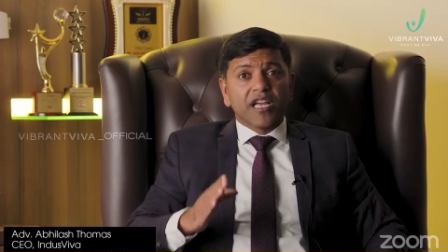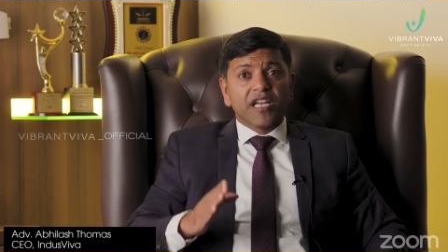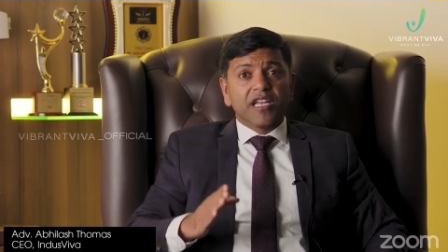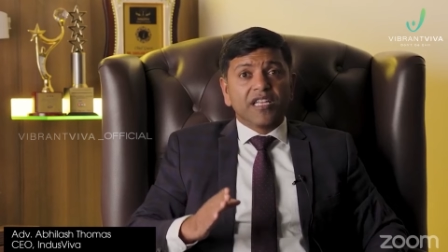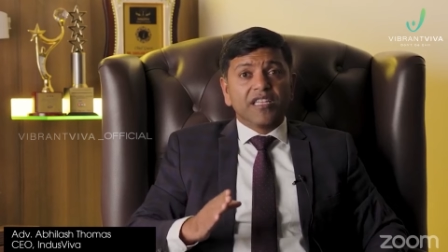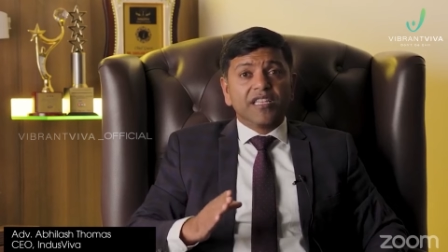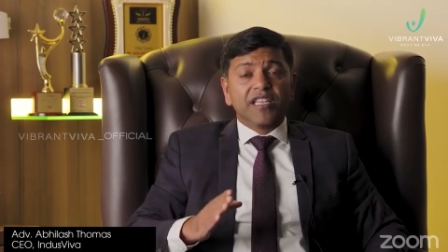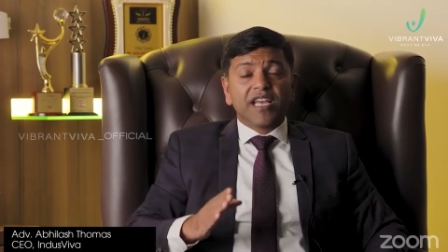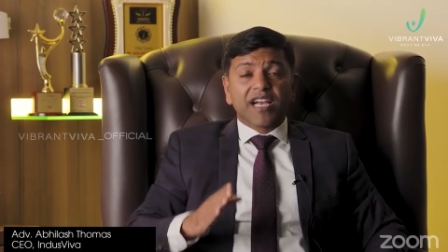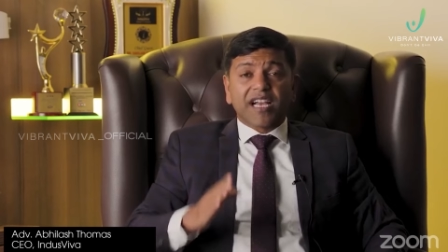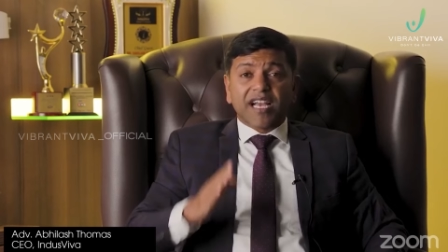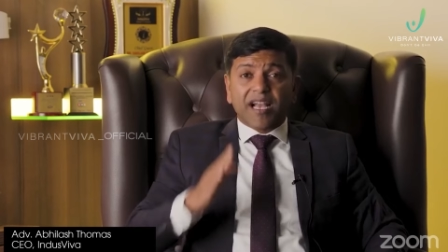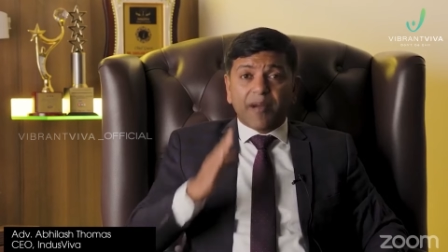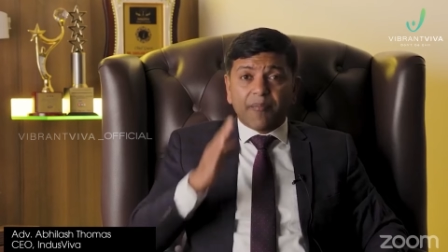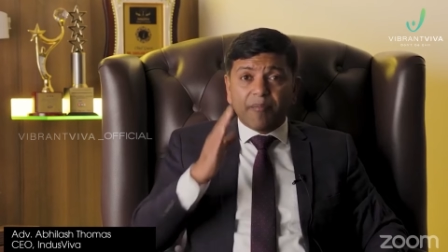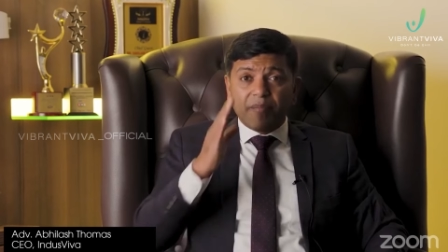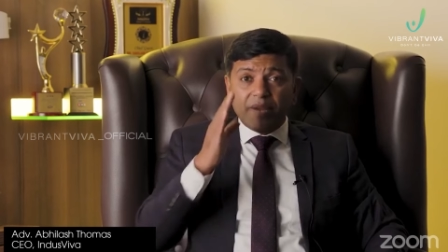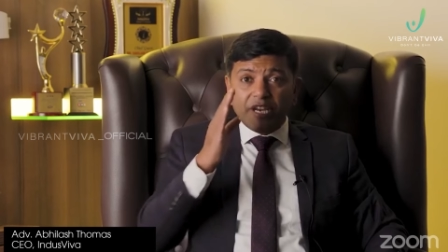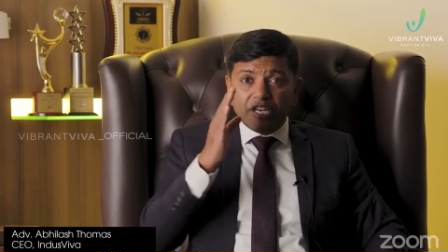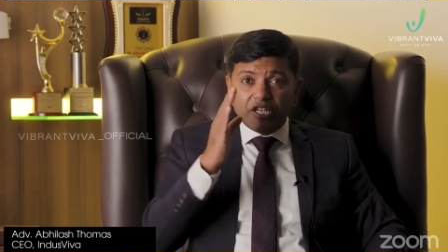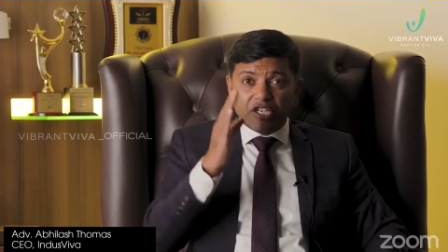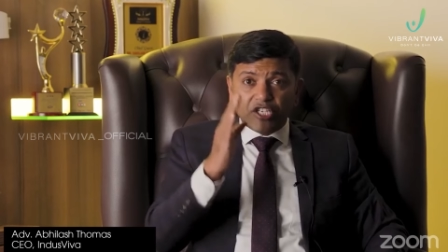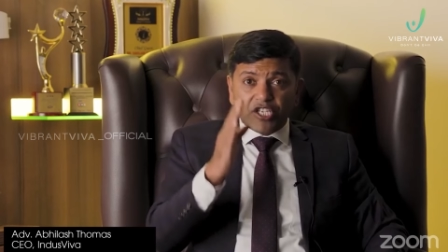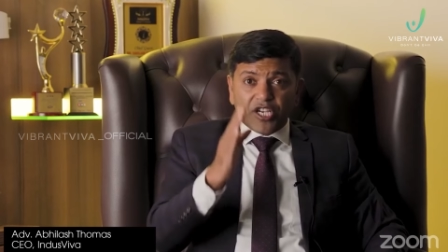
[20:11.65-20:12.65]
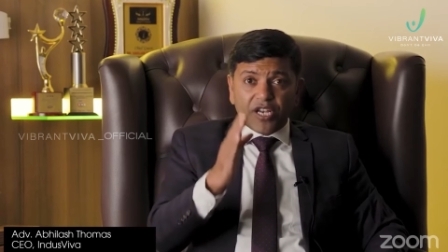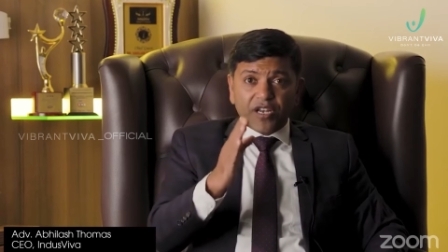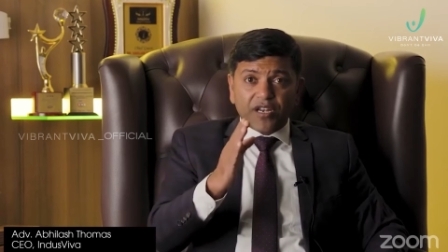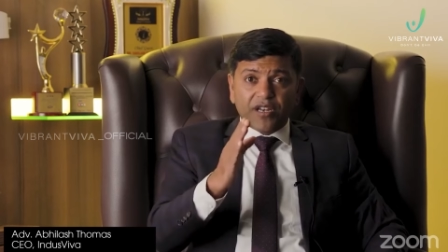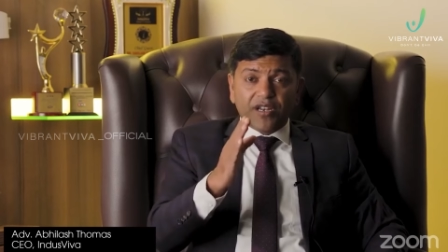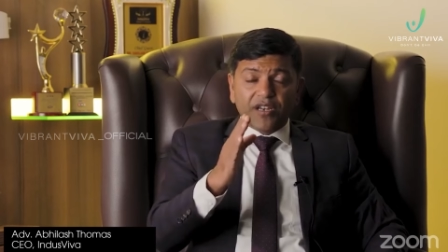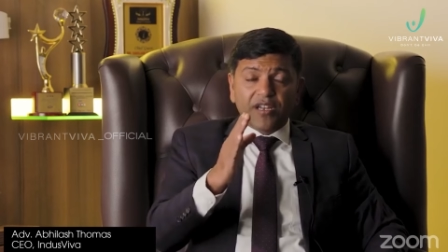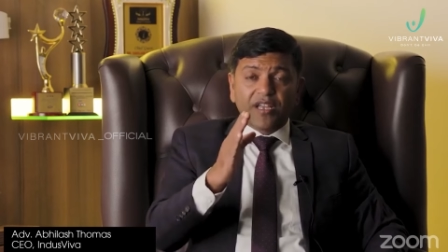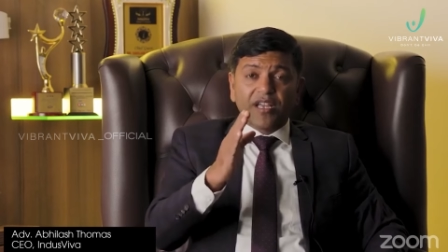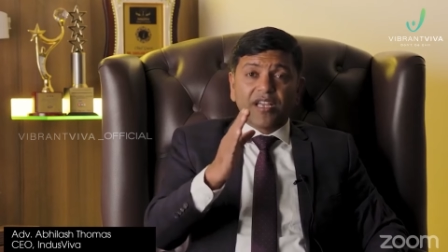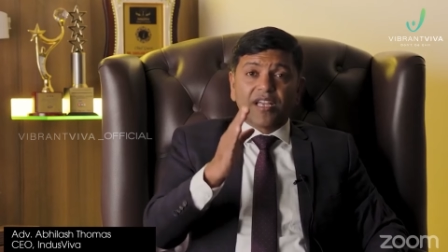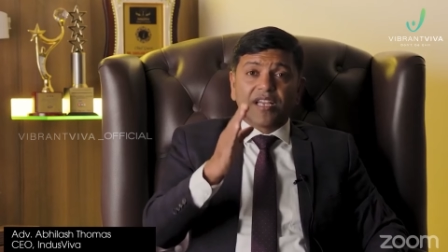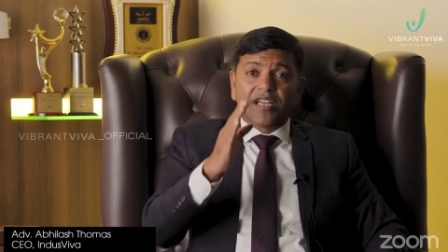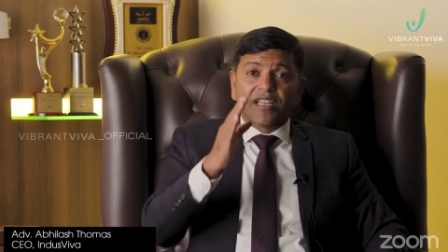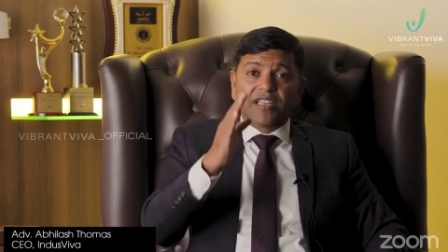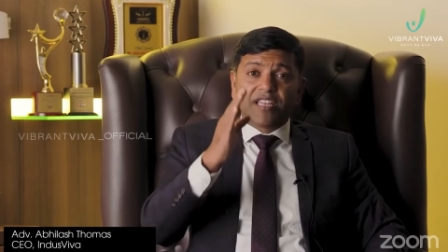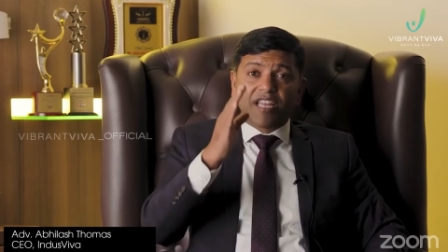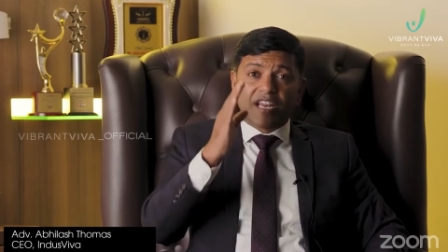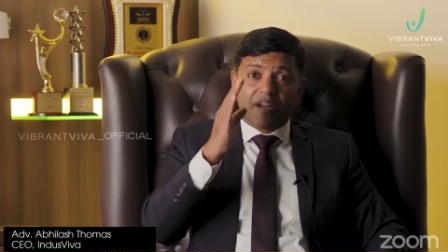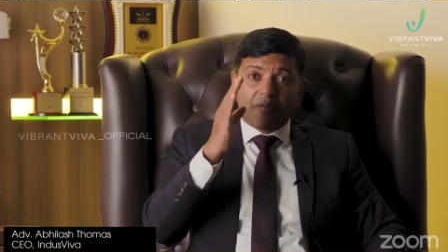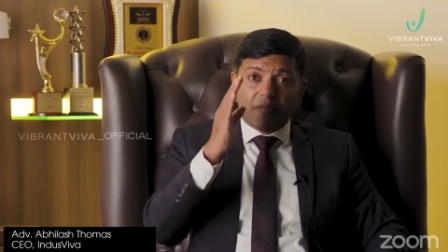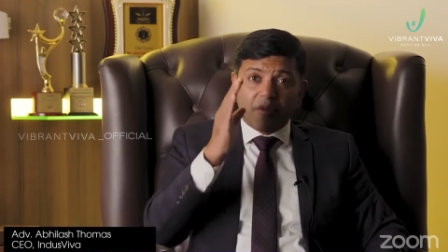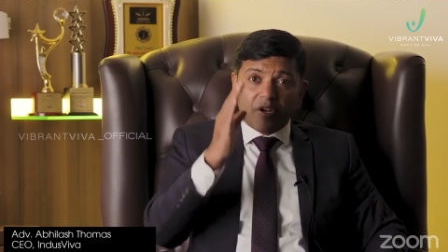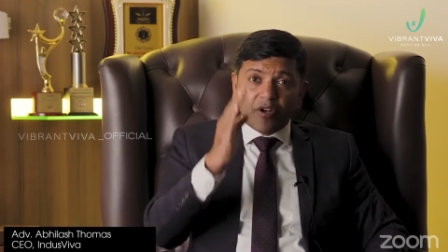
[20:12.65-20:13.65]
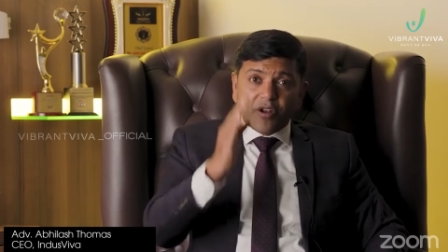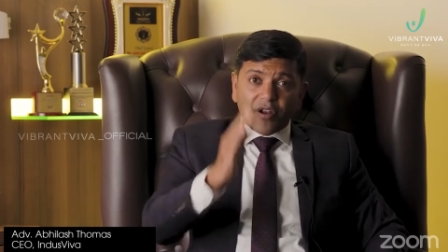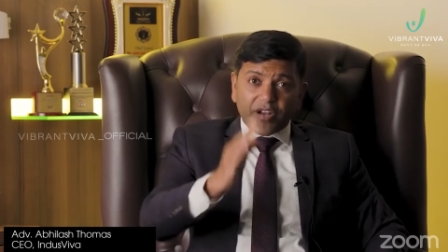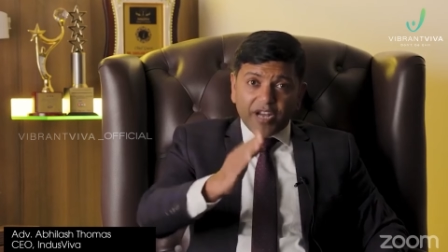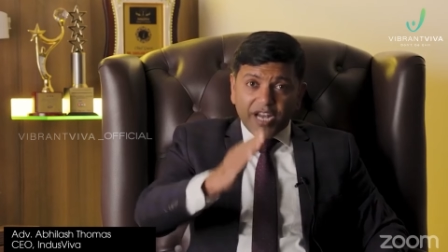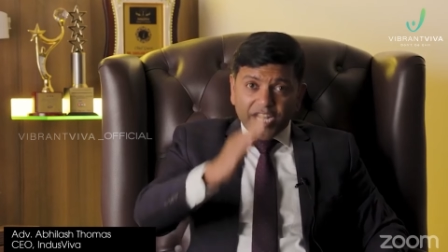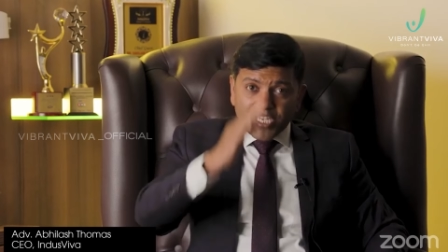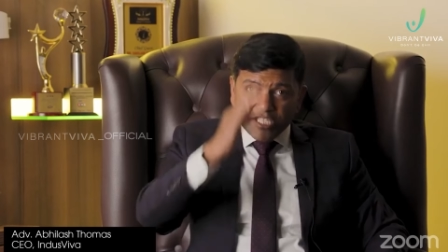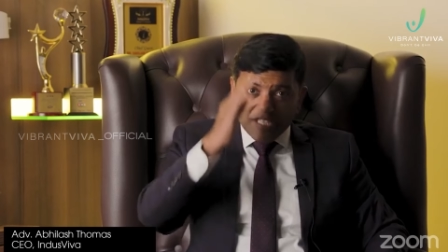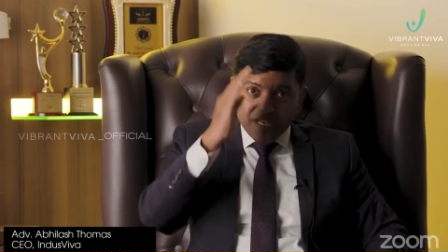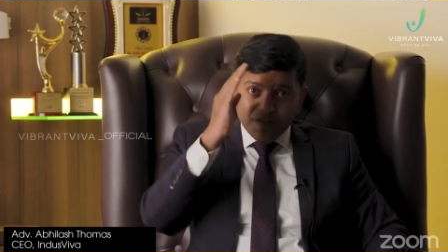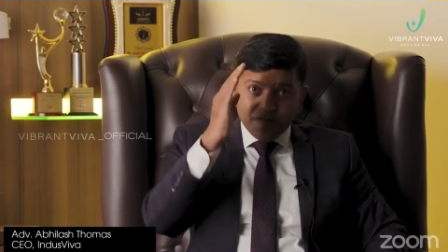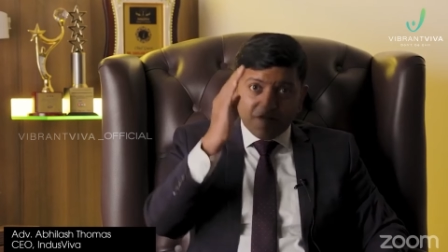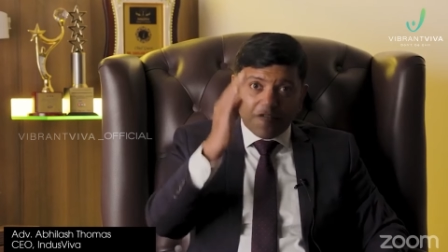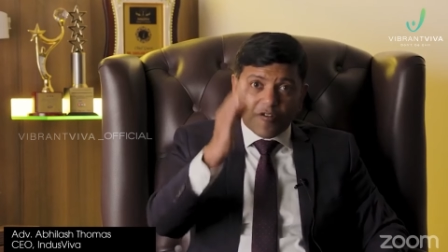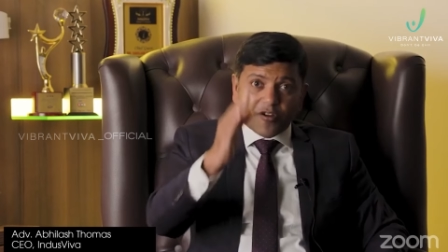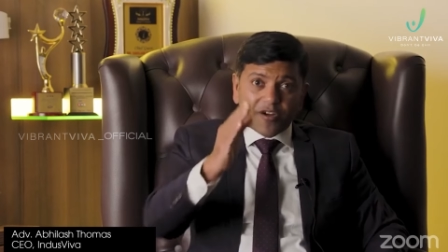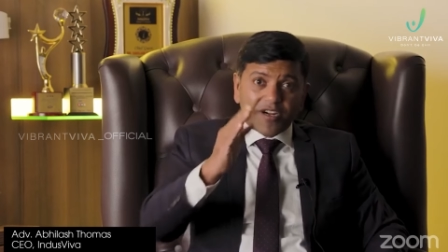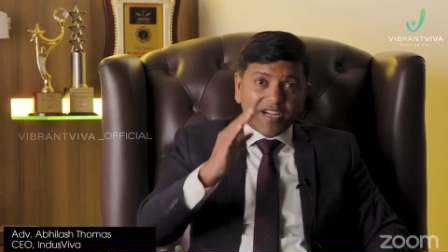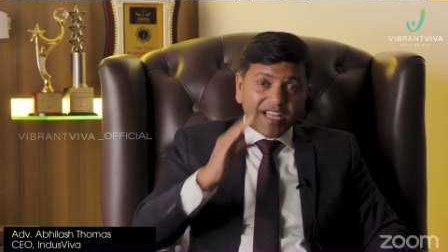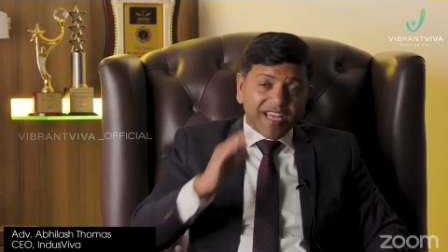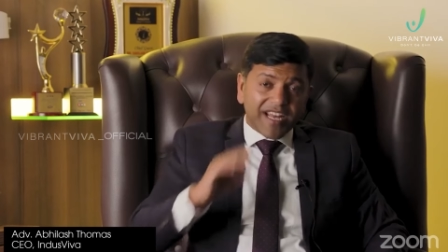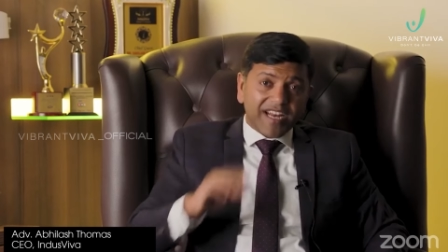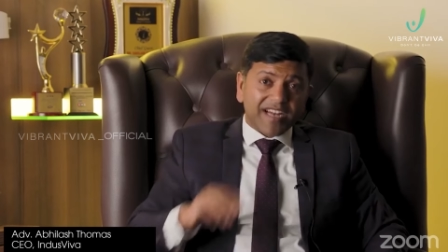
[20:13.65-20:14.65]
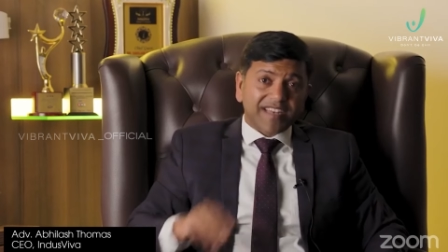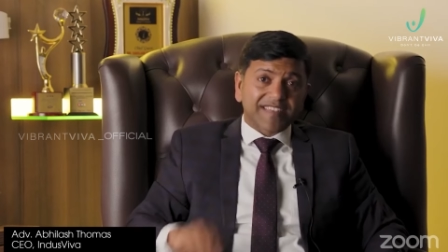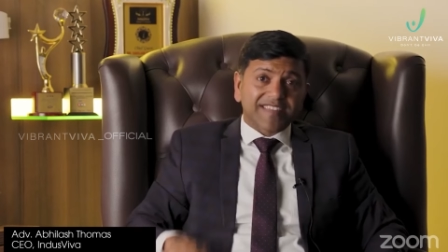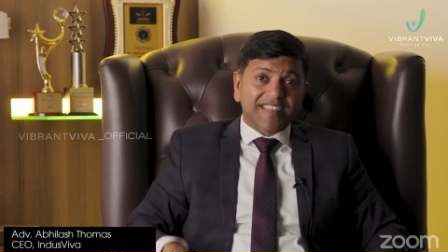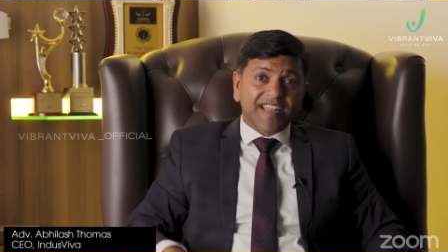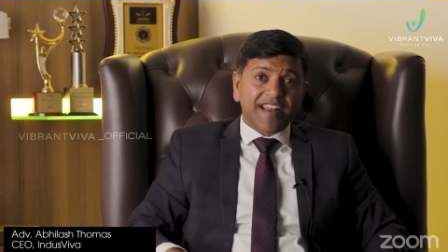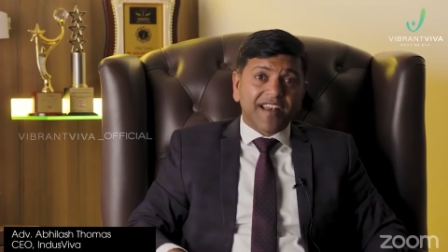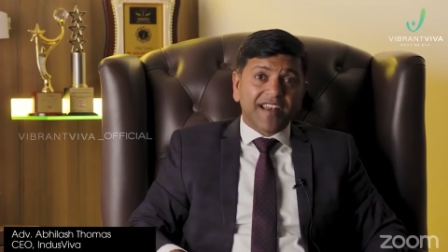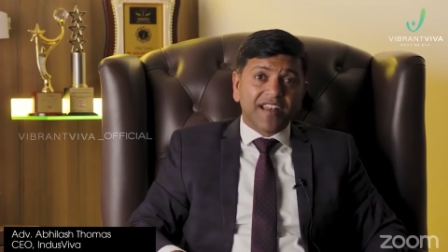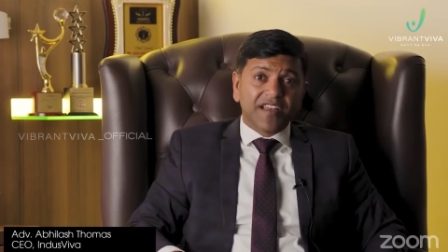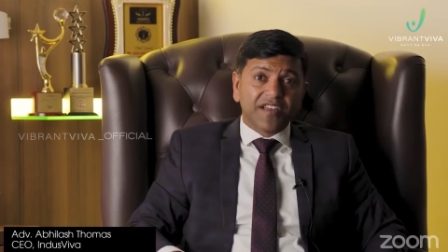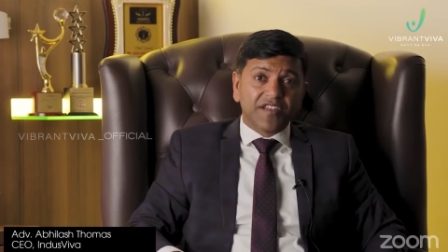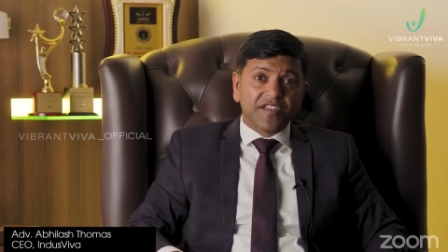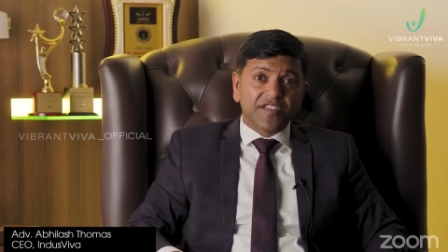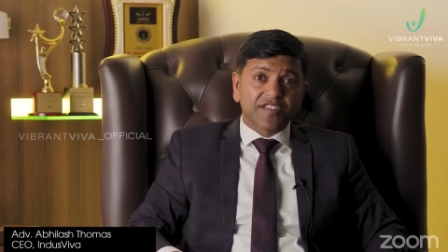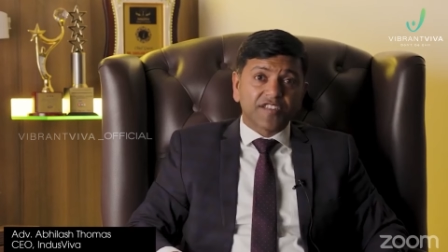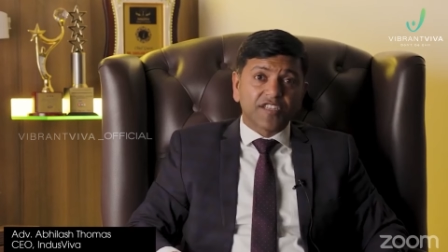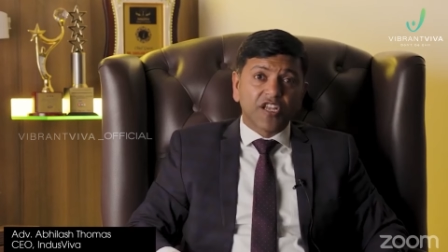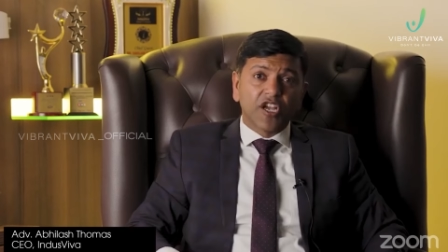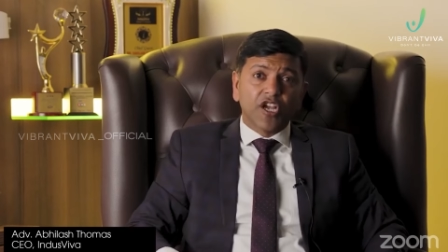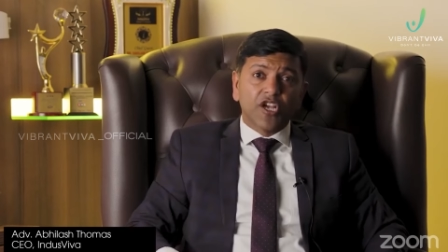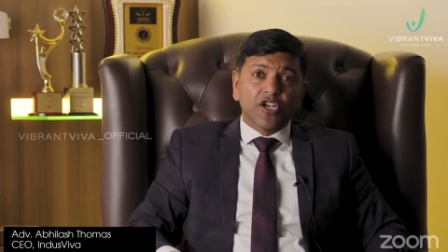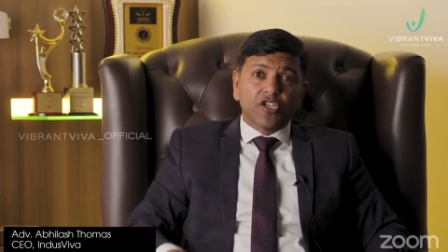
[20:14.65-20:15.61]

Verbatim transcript: the commission the remuneration for direct sellers